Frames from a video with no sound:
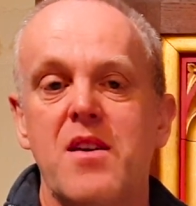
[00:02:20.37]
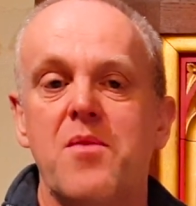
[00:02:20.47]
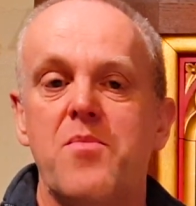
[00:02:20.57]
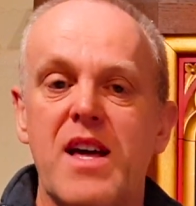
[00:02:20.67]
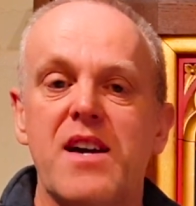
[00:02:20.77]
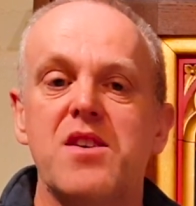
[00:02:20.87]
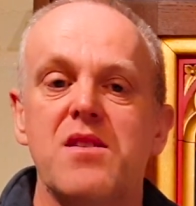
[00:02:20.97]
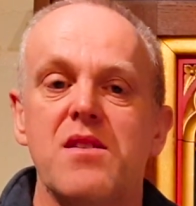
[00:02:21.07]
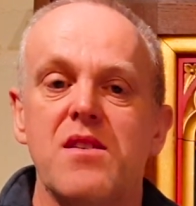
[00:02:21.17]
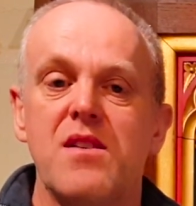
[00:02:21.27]
But
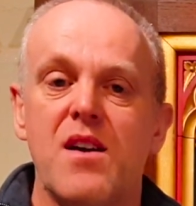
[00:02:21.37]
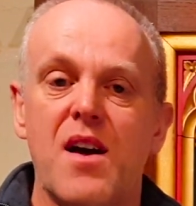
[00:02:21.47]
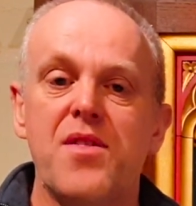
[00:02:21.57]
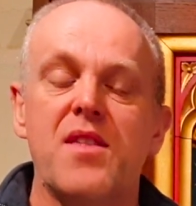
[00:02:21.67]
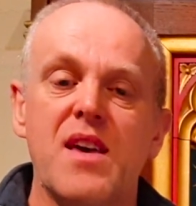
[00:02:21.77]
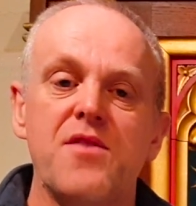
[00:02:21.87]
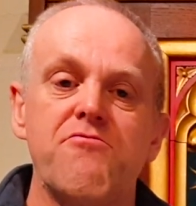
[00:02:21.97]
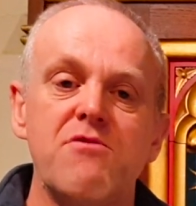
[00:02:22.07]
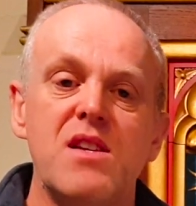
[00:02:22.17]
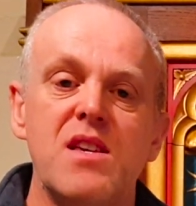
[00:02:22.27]
actually, I think that's
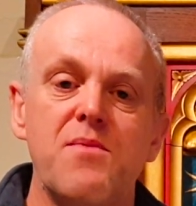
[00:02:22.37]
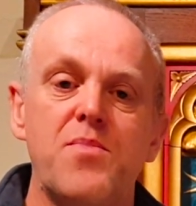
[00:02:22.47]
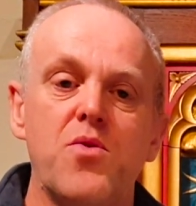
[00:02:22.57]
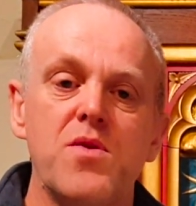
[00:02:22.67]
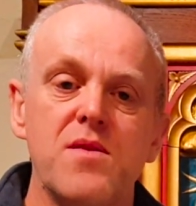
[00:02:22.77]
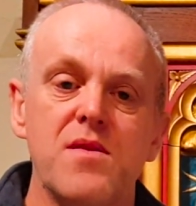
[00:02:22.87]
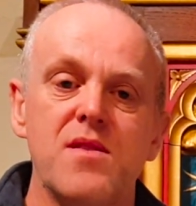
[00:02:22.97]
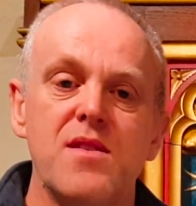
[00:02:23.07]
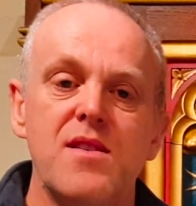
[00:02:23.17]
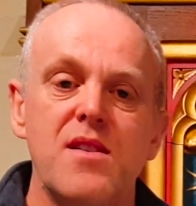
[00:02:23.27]
really important,
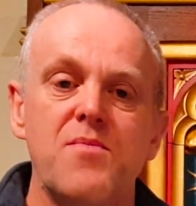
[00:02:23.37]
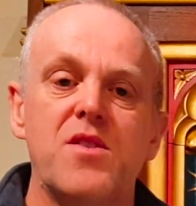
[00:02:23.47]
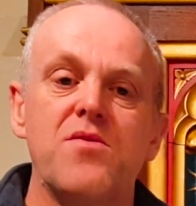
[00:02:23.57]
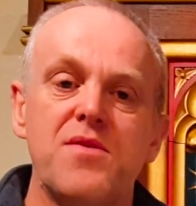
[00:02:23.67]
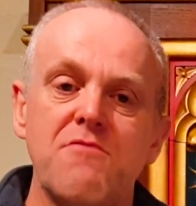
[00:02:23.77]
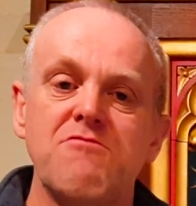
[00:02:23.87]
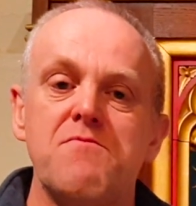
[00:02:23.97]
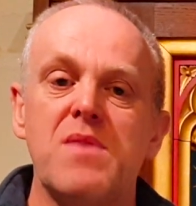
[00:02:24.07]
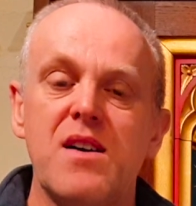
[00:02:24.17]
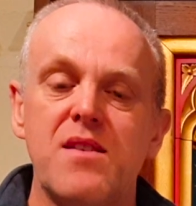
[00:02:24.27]
because it
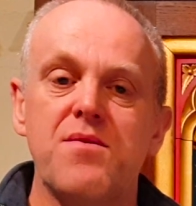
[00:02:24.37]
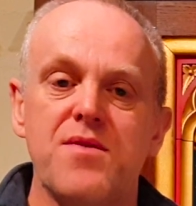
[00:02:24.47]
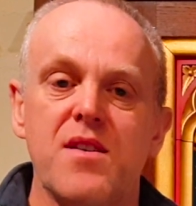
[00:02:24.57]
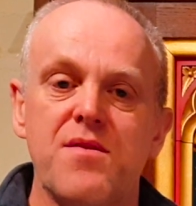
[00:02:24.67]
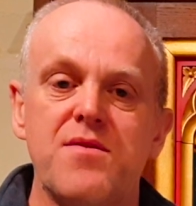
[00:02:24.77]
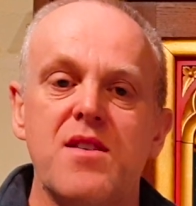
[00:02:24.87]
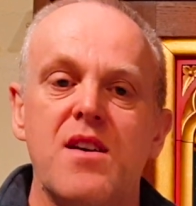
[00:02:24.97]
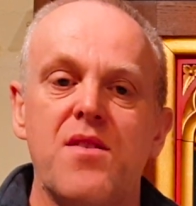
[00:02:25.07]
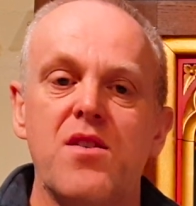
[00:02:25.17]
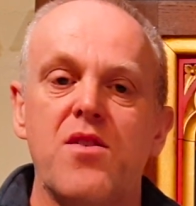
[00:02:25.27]
reminds us
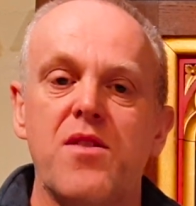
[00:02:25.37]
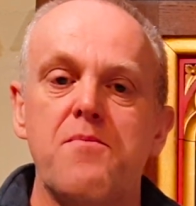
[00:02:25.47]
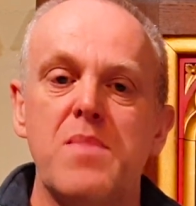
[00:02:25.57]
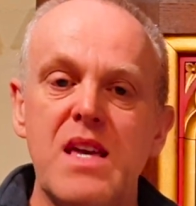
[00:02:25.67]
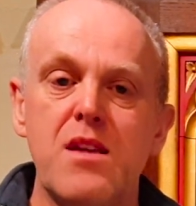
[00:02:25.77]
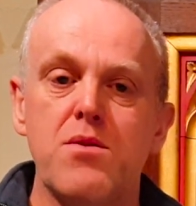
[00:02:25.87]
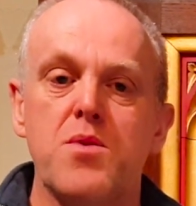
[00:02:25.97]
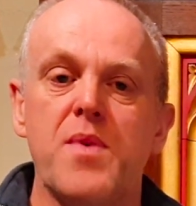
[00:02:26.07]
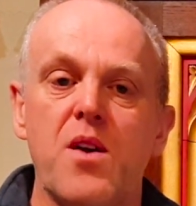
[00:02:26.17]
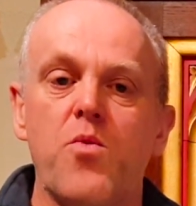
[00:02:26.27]
that the means
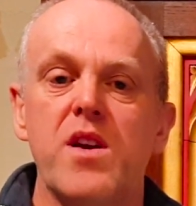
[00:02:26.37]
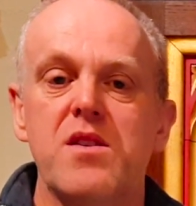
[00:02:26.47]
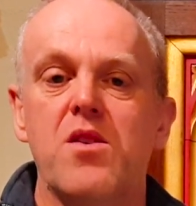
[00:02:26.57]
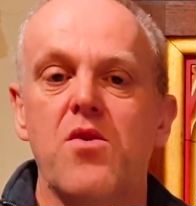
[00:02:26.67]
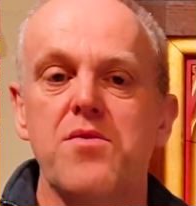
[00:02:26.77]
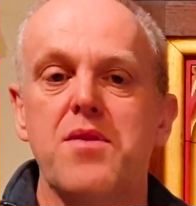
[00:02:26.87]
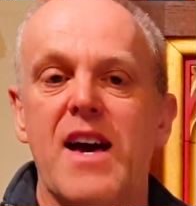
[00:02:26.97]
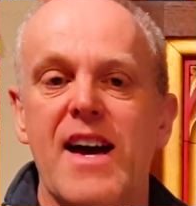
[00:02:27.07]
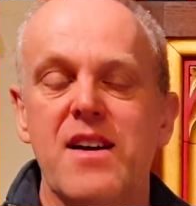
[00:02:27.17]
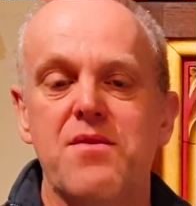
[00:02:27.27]
by which God
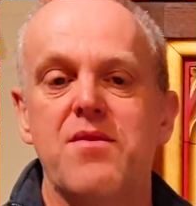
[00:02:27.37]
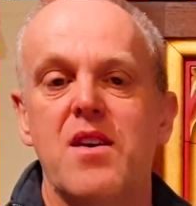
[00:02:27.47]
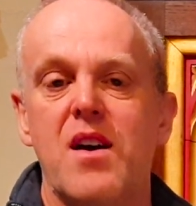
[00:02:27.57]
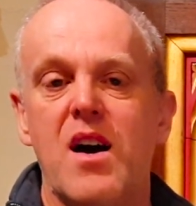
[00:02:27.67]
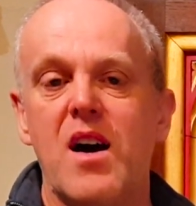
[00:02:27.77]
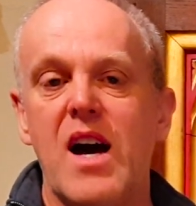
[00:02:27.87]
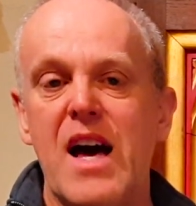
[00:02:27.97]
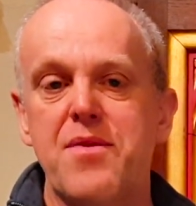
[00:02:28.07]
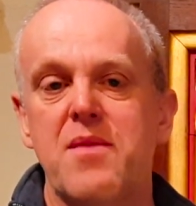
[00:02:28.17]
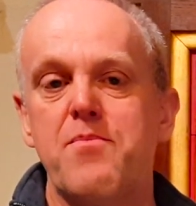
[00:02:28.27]
acts are
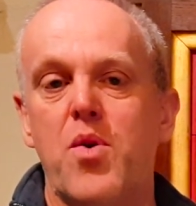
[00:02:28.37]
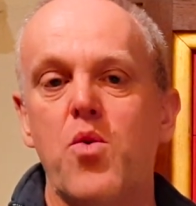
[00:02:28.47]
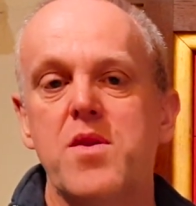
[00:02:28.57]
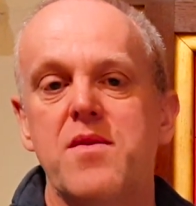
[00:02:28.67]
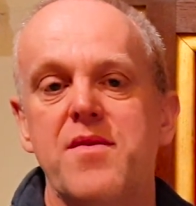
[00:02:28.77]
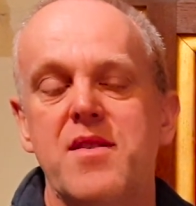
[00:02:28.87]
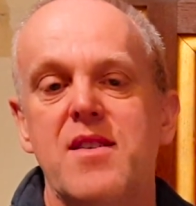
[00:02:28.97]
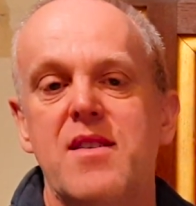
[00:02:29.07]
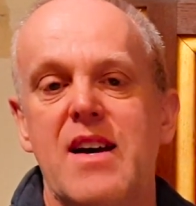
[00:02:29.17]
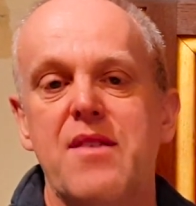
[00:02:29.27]
as important
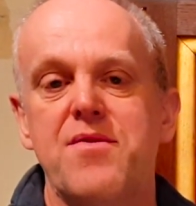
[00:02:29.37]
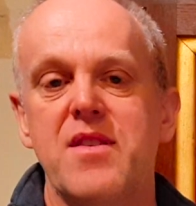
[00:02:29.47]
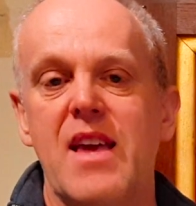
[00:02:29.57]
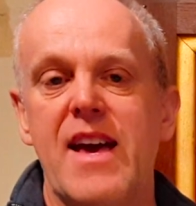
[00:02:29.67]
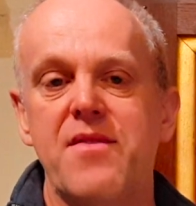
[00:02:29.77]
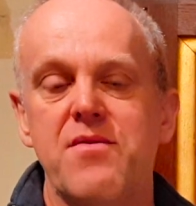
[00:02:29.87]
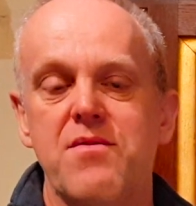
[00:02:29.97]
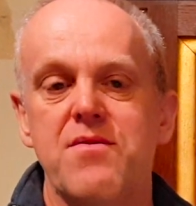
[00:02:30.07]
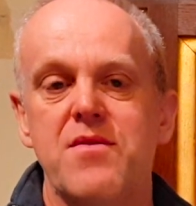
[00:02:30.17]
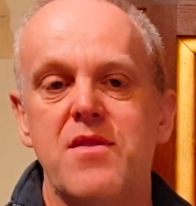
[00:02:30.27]
as the ends.